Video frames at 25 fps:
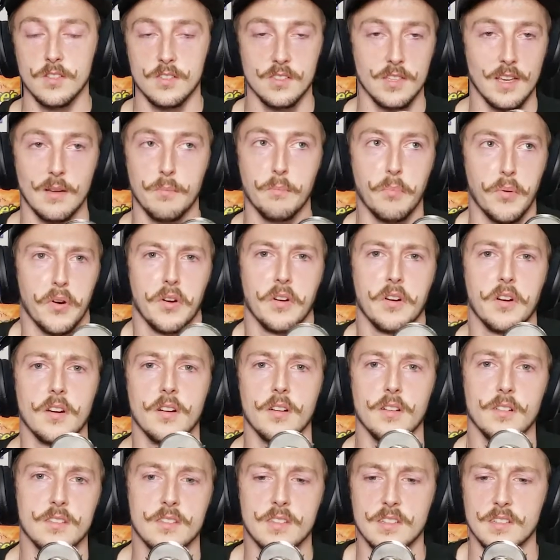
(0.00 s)
like
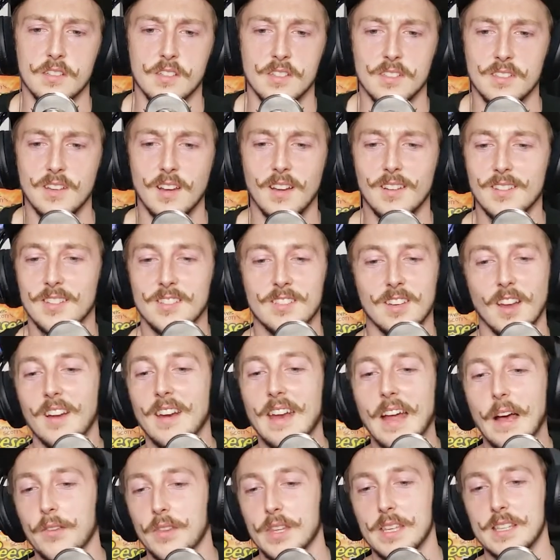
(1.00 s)
burgers and just
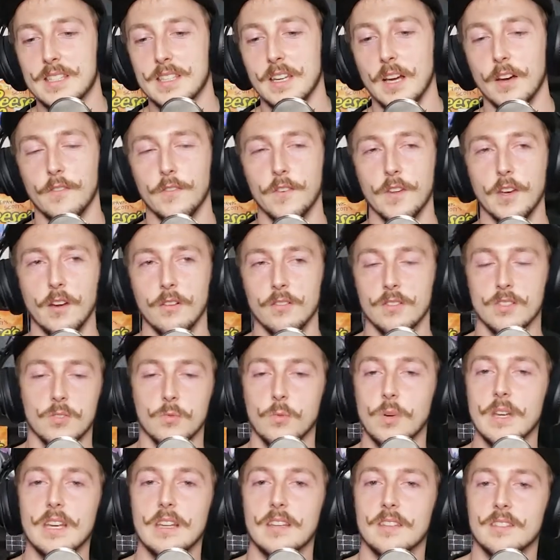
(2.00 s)
unhealthy stuff,
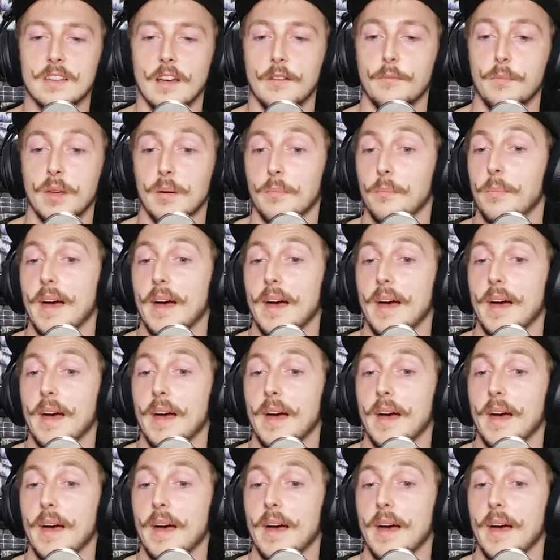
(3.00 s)
sweets. I've been